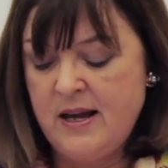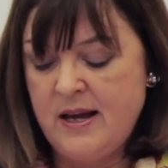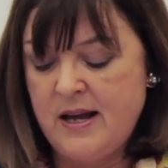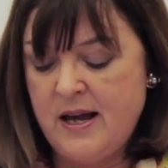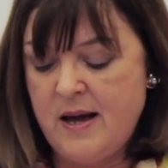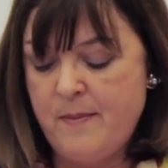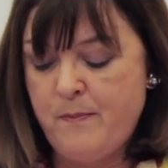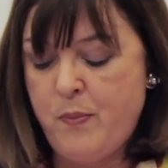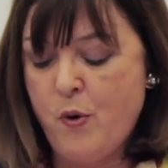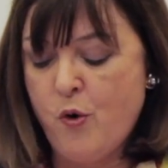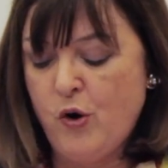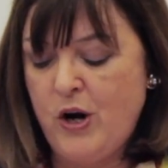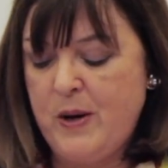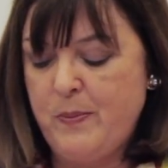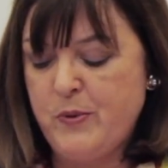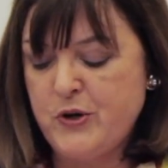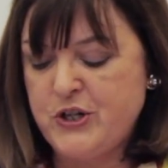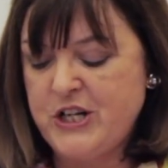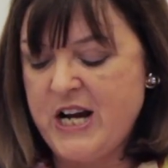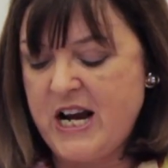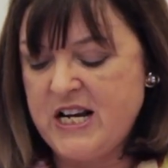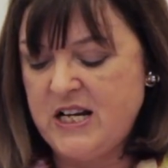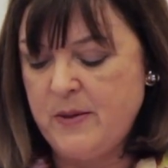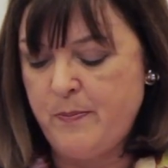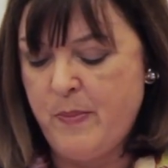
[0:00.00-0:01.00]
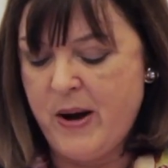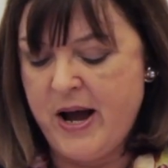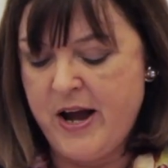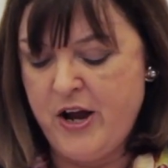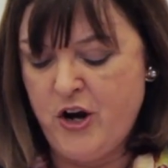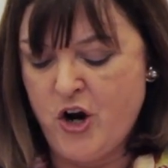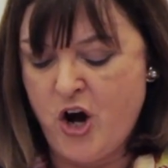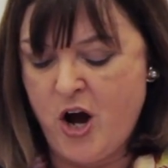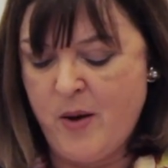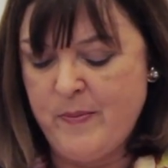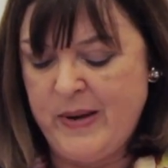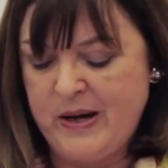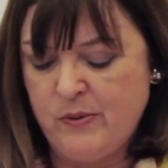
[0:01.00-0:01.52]
and poorly protected by an
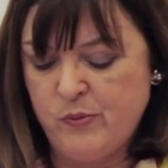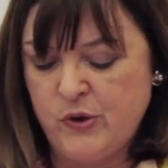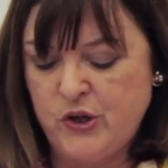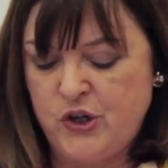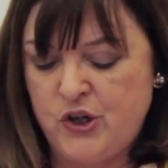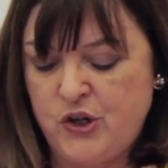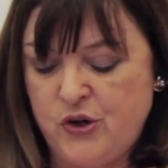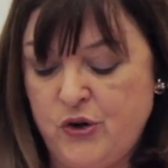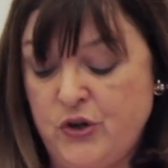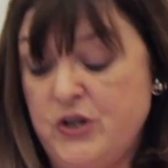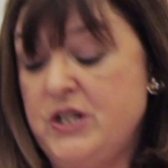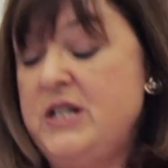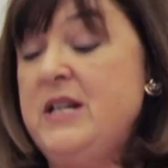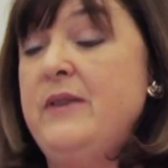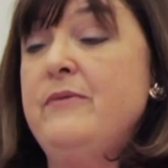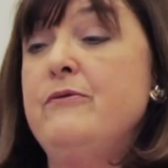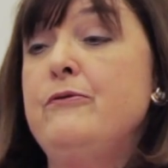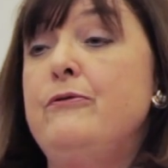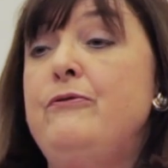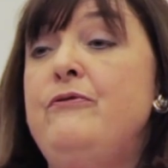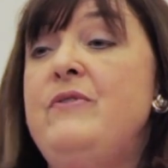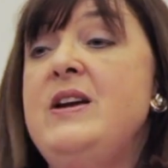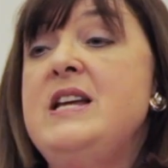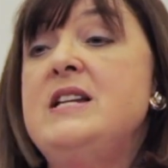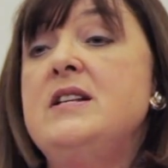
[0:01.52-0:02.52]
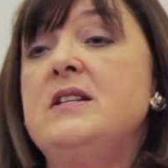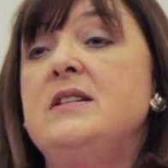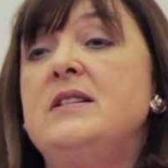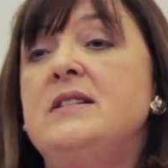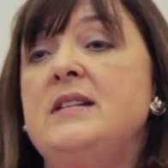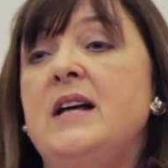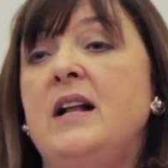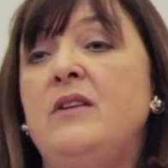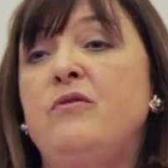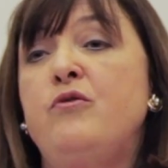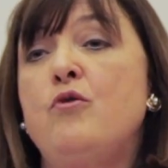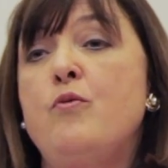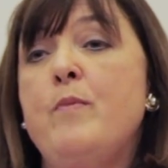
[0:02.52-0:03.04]
army which couldn't even feed
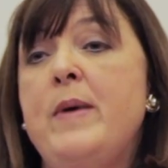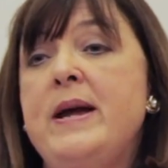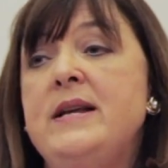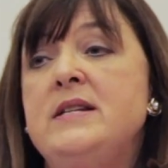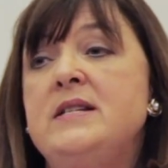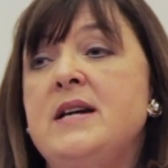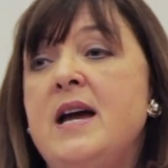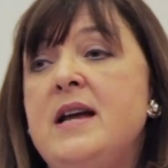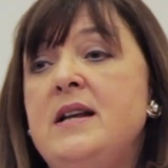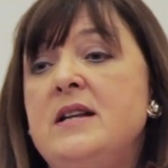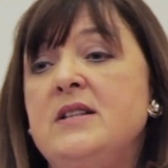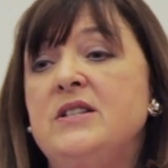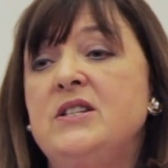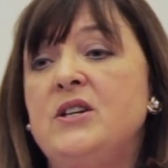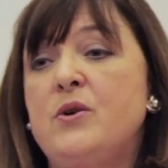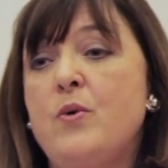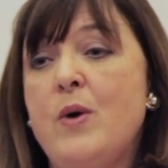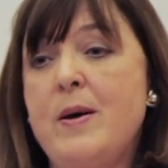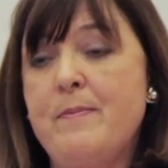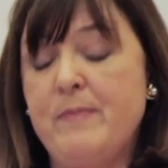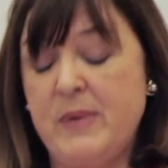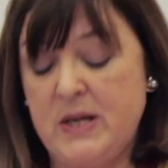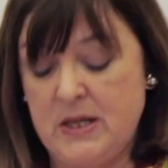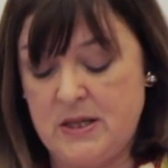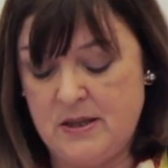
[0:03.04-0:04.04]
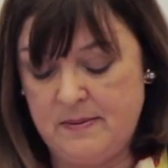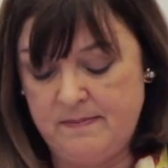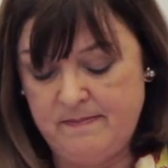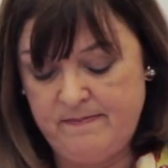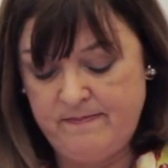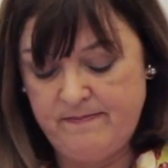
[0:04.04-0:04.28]
itself or maintain its equipment.